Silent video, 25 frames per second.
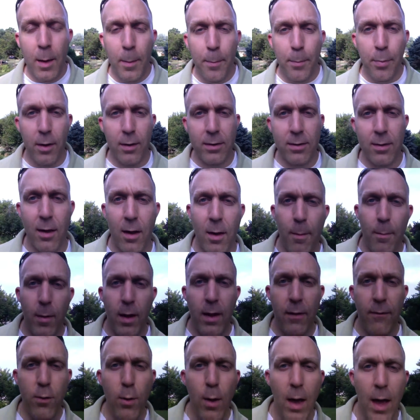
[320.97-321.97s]
But
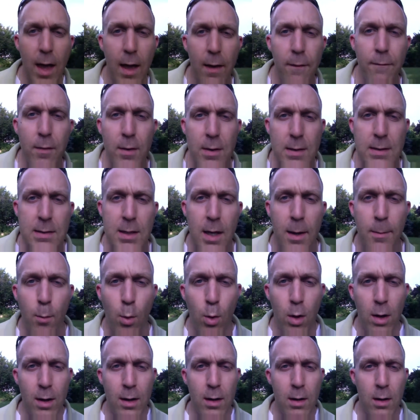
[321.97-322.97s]
if you have
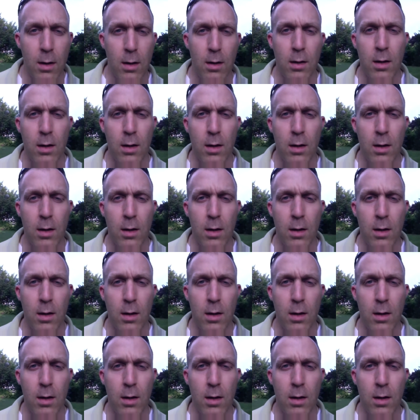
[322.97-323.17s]
someone,